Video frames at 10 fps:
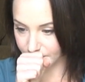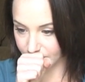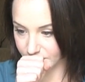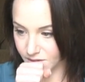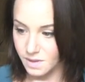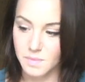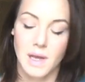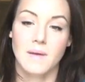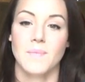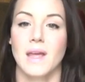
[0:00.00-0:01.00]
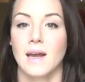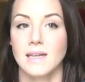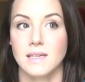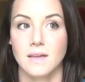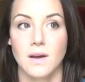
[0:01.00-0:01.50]
Excuse me. And I
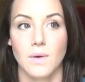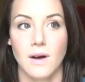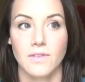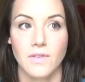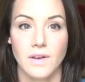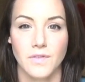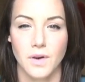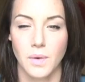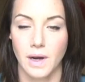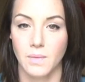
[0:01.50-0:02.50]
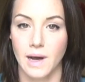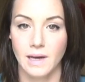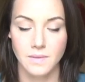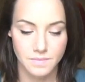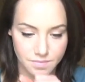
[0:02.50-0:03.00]
did go off of it for quite a
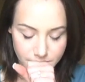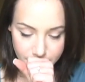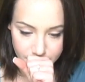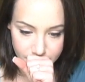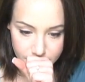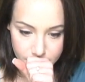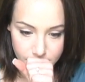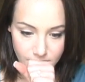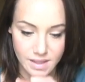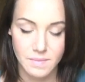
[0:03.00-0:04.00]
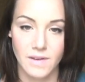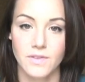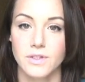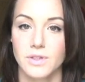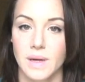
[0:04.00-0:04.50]
while in my
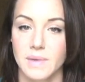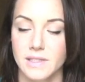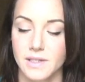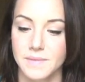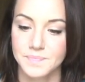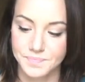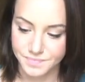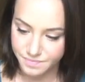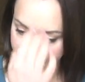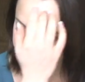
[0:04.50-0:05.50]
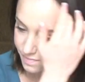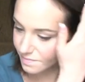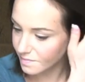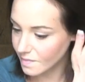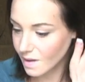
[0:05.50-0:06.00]
first trimester,
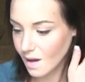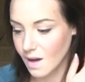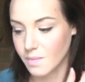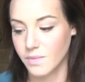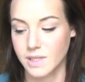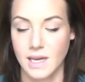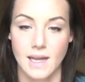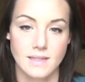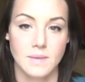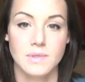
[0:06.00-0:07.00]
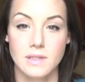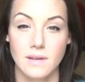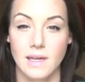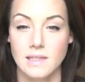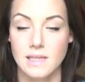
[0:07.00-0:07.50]
which I guess I'm still
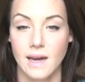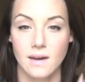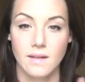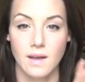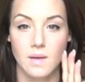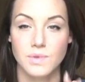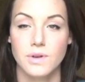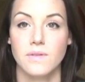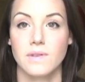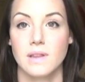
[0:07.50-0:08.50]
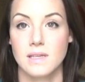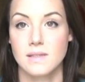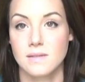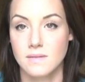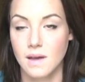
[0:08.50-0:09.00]
in. Technically, I'm sort of in
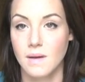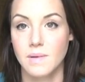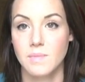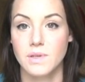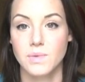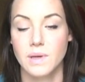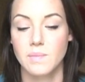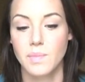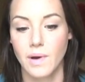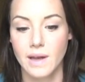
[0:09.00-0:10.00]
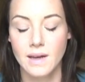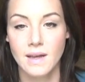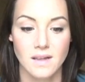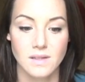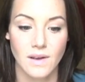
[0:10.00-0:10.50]
this in-between point.
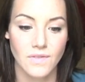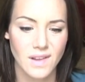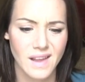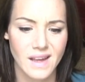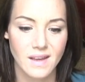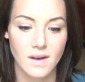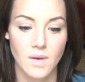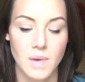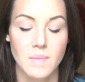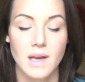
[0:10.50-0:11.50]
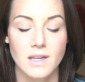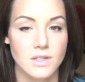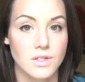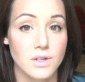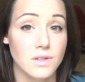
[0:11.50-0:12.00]
So I feel like, you know, maybe I
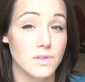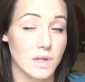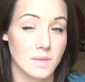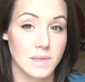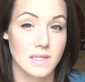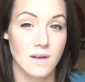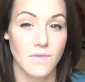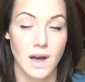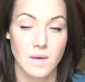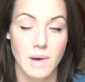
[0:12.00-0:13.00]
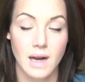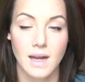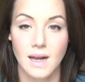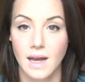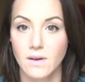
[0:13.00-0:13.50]
just shouldn't stress myself out about
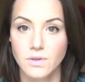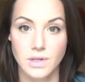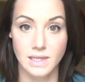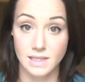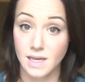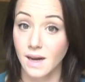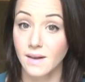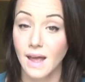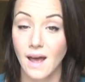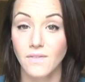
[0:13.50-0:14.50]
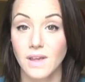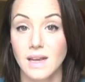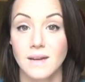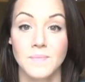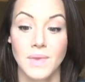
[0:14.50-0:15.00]
it. I don't drink a ton of
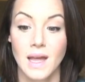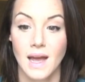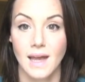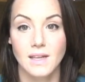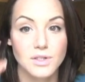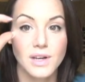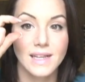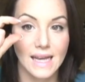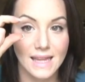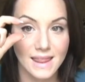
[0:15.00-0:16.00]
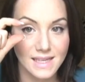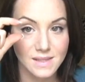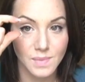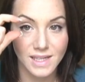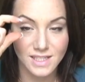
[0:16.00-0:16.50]
caffeine. I can drink like
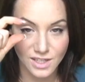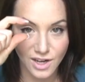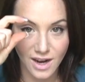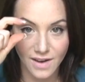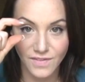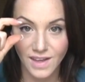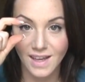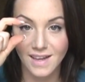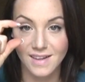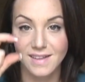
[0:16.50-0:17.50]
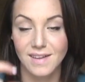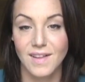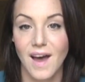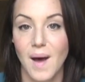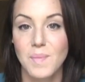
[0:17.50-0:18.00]
this much coffee in a little
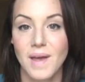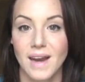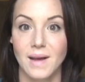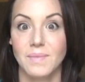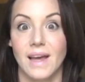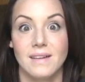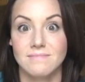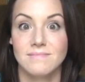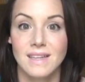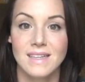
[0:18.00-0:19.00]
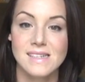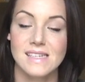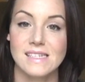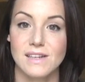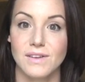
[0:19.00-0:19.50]
cup and I'm like
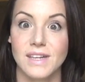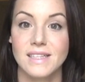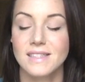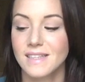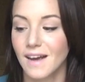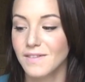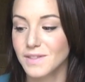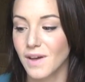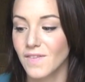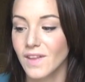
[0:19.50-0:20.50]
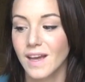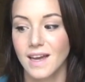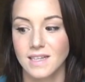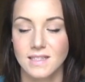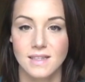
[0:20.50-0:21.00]
jittery and stuff. So I feel like
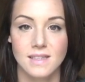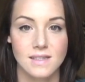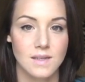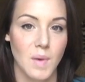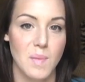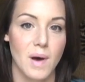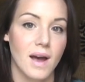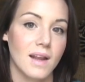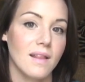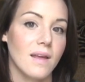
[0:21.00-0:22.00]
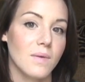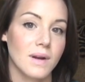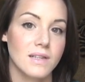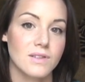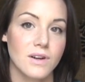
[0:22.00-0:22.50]
I just listen to my body. Like
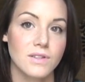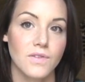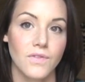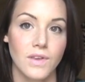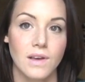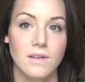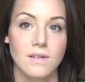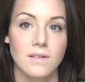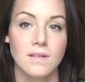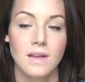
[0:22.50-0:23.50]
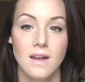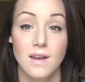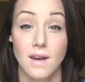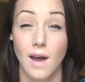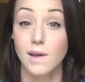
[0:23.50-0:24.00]
when I start to feel
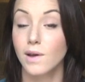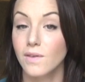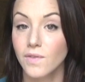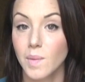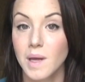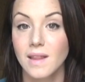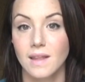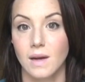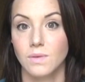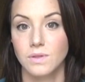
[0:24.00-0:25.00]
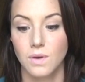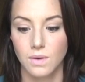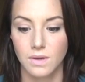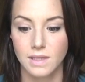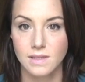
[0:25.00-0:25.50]
not good from it, then I will
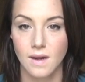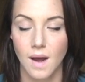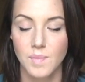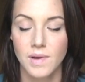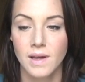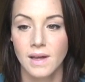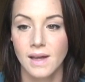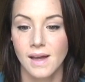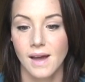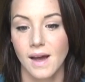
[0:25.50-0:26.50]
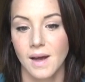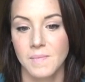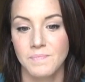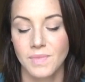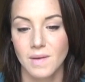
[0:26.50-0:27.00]
totally stop.
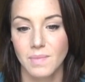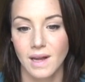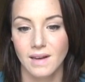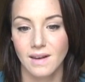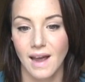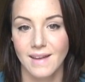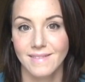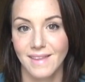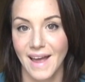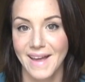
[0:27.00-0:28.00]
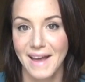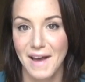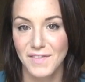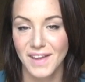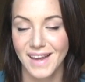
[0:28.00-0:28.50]
But I like
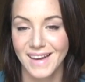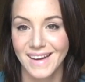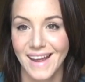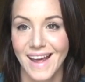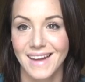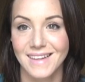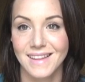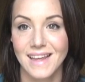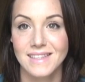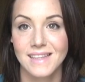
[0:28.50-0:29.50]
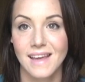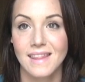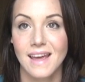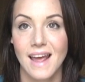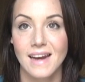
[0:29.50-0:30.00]
caffeine, and they say
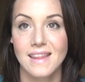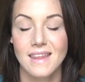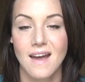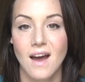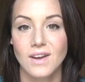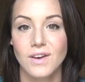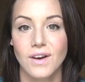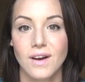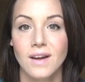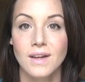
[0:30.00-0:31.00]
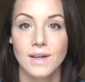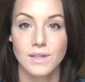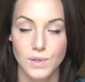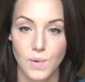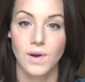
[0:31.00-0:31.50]
that anything under
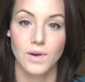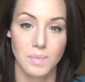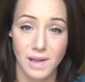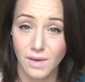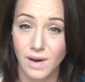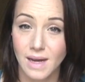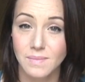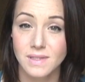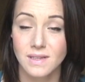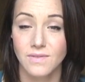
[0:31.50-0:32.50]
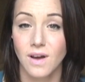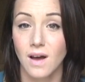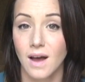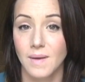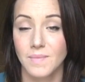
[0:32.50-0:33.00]
200 milligrams of
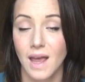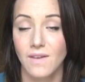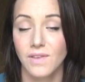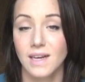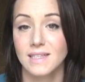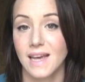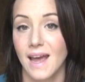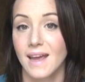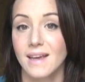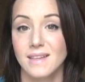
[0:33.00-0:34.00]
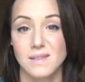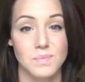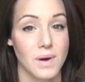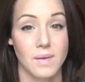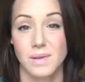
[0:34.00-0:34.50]
caffeine a day is
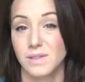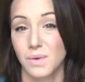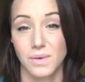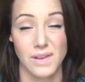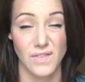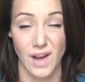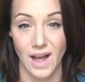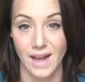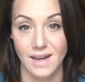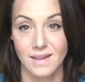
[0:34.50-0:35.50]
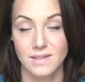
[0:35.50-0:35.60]
probably totally fine.